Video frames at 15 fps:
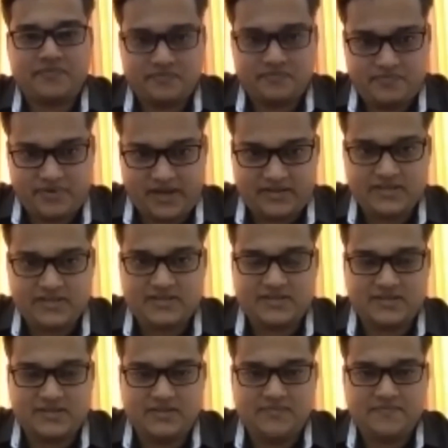practice
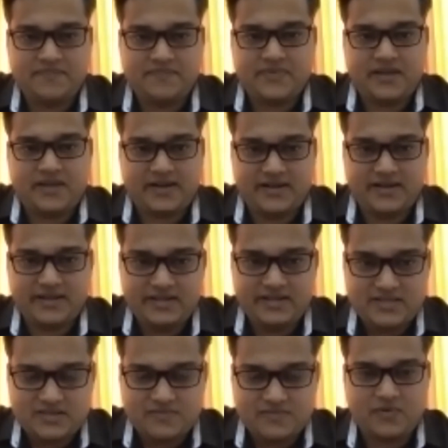here, at
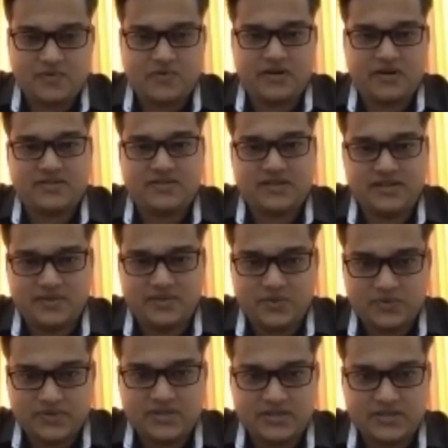least for, like, say, 2,
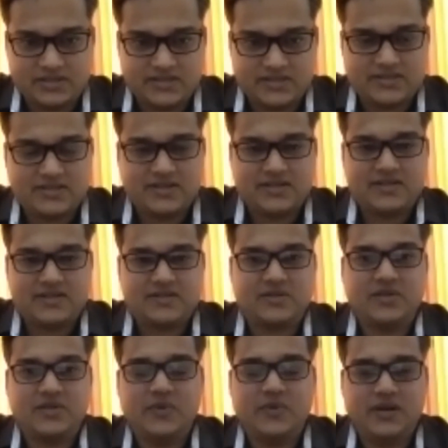3 years. So
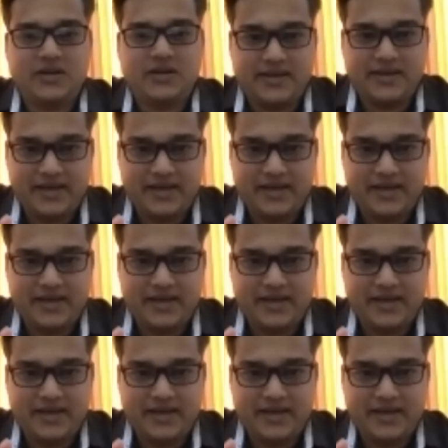you will gain an